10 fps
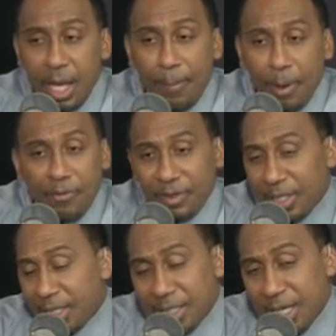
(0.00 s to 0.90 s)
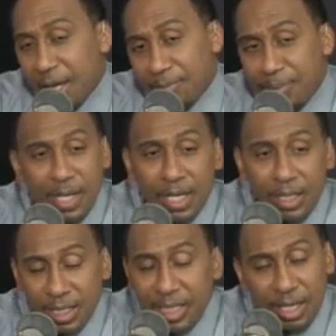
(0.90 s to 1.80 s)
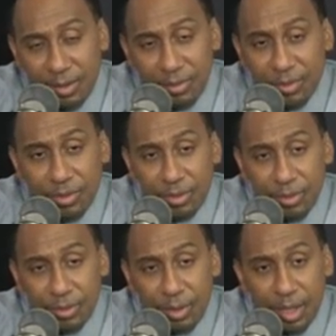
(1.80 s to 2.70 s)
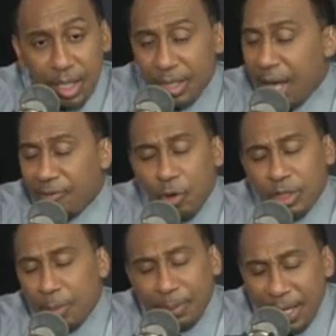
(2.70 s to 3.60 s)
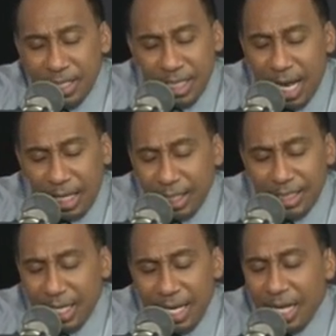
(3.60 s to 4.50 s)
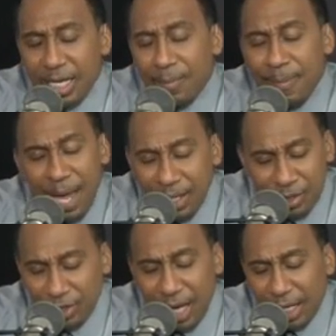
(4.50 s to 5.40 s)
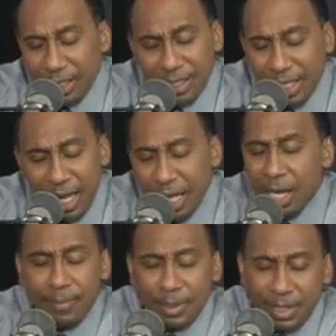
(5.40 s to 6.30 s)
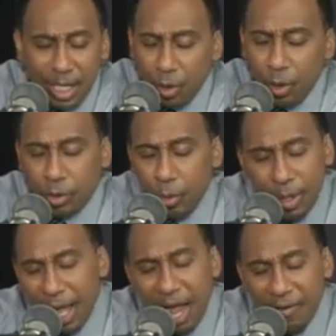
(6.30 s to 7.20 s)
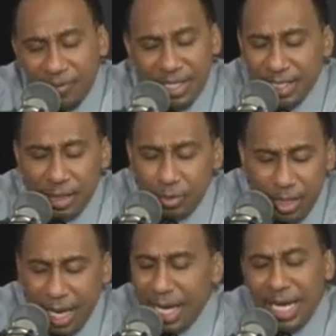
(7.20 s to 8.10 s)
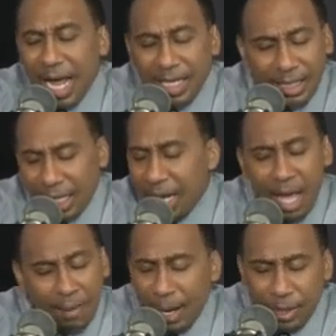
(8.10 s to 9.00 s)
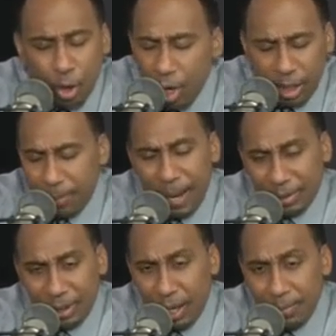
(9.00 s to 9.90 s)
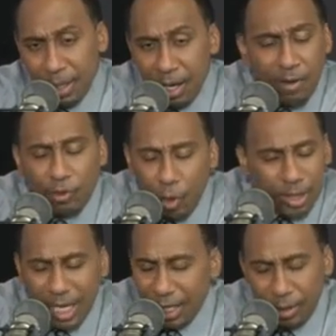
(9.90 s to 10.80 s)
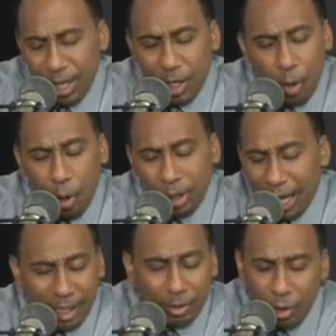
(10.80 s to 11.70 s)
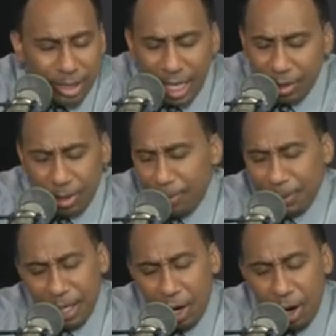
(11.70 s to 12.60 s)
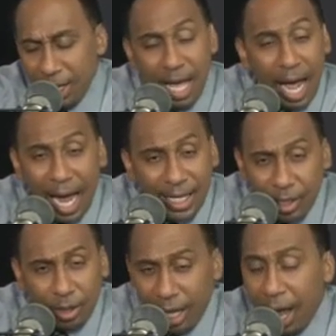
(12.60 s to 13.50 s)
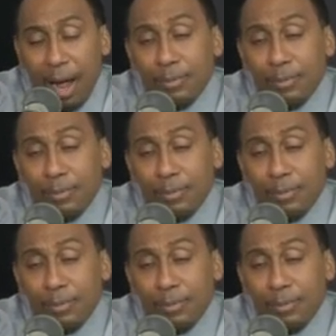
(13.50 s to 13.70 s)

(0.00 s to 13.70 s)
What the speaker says: They're perfectly content being contenders. Now, of course, the players are not going to say that, and the manager's not going to say that because they're going through it every single day, and I get that. I'm not talking about them. Of course I know they go all out. Of course I know they play hard. I get all that.